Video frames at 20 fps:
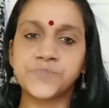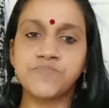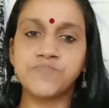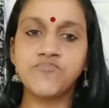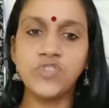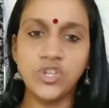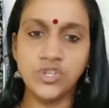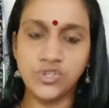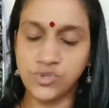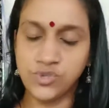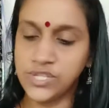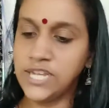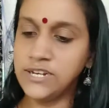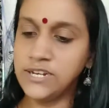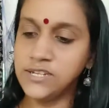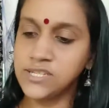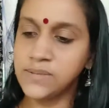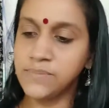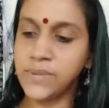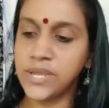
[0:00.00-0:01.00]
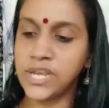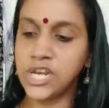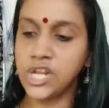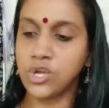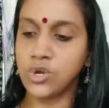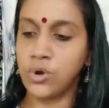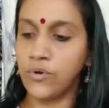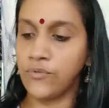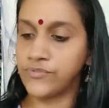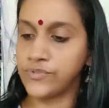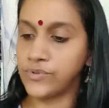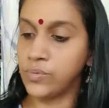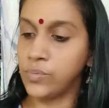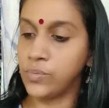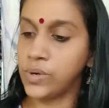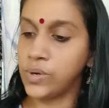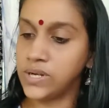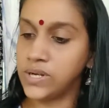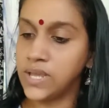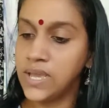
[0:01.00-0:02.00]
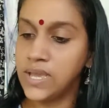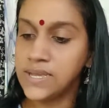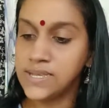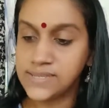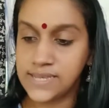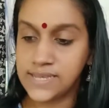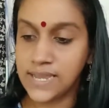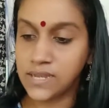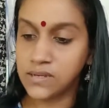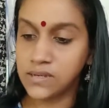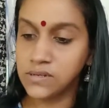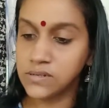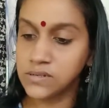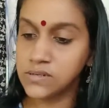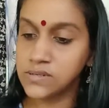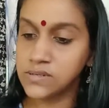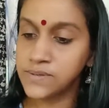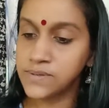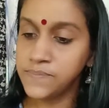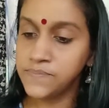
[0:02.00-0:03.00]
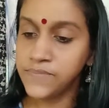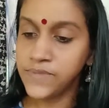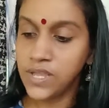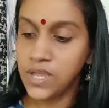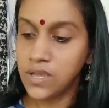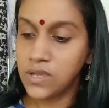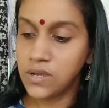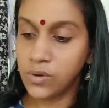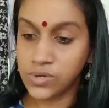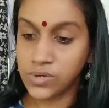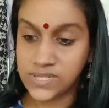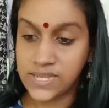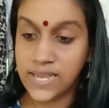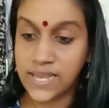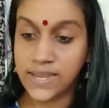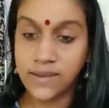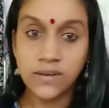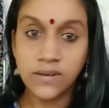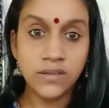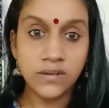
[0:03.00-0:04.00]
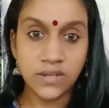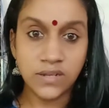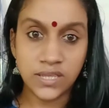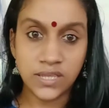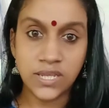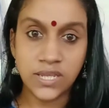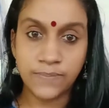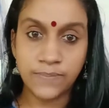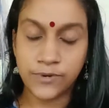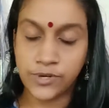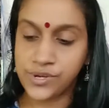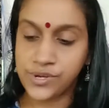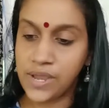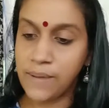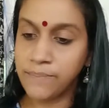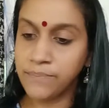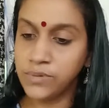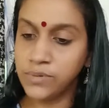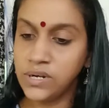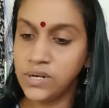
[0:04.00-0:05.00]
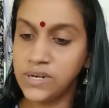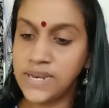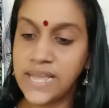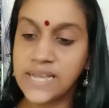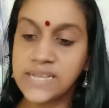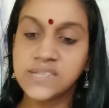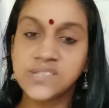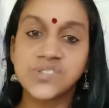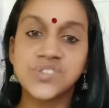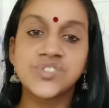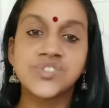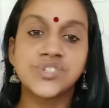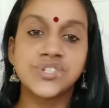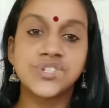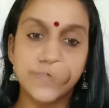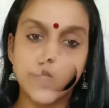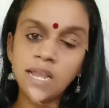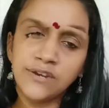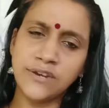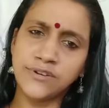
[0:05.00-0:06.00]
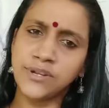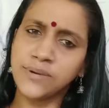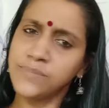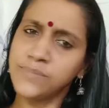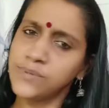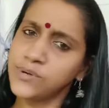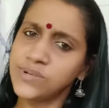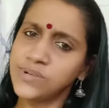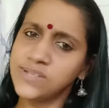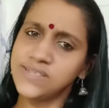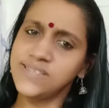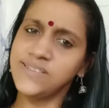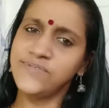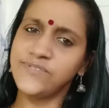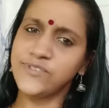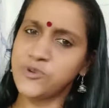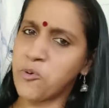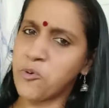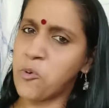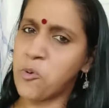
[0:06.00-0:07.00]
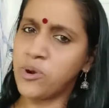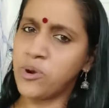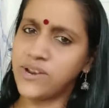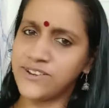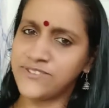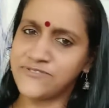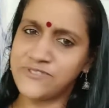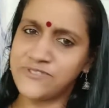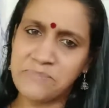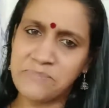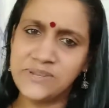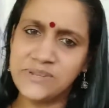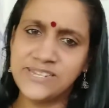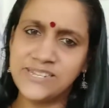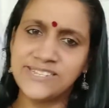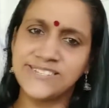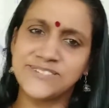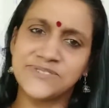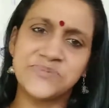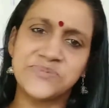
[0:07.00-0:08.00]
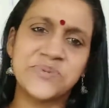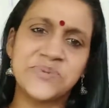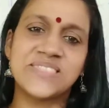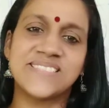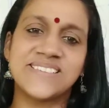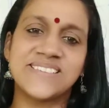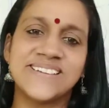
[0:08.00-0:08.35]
So that is the meaning of the word secularism or secular in the preamble. Next is democracy. Democracy, we all are familiar with